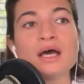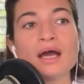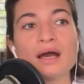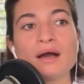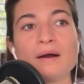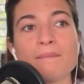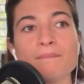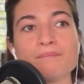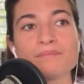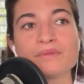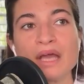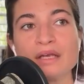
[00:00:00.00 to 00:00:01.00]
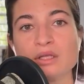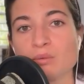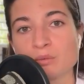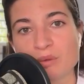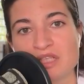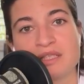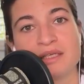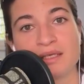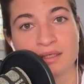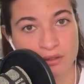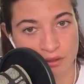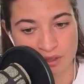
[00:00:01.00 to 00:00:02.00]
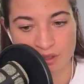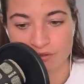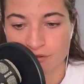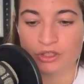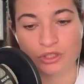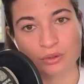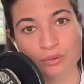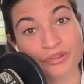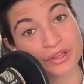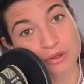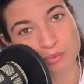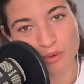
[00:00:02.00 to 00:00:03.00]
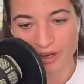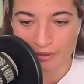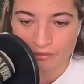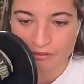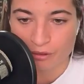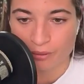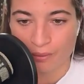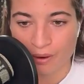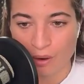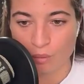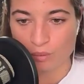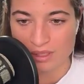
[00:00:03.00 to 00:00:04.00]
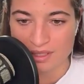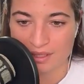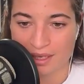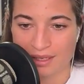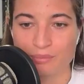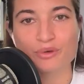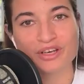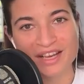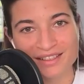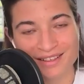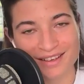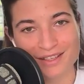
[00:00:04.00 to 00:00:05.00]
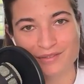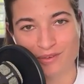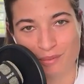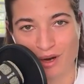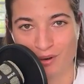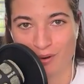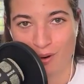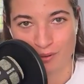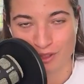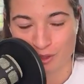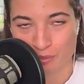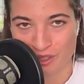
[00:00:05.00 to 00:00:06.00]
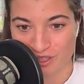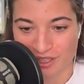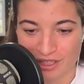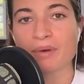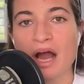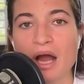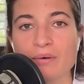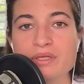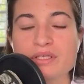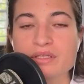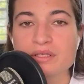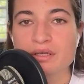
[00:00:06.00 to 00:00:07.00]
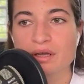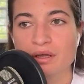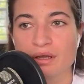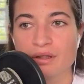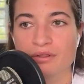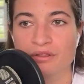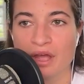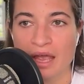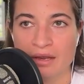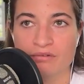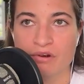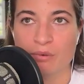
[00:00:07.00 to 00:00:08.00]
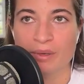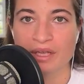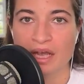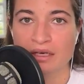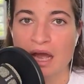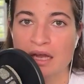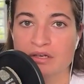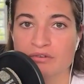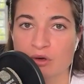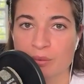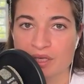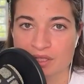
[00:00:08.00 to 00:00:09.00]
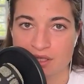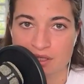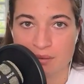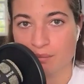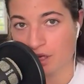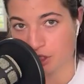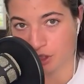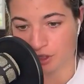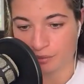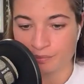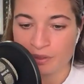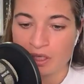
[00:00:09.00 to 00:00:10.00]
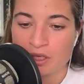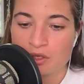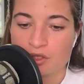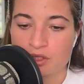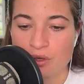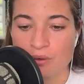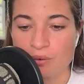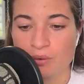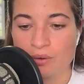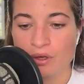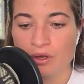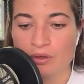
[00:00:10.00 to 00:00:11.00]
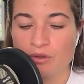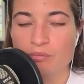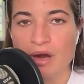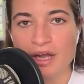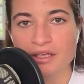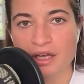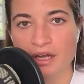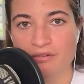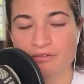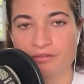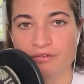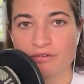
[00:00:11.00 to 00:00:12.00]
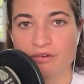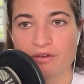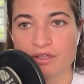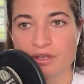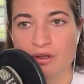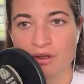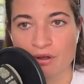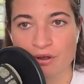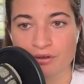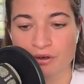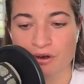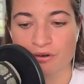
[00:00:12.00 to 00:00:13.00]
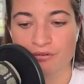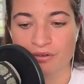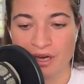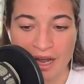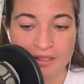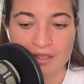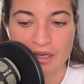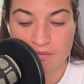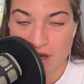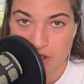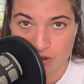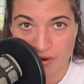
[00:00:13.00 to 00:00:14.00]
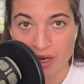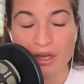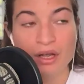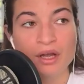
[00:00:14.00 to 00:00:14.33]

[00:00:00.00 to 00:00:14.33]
then you would basically kill yourself. So thank you, brain, for once again protecting us from our own stupidity. How is the aerobic and anaerobic system measured? So you might have heard of lactate measuring.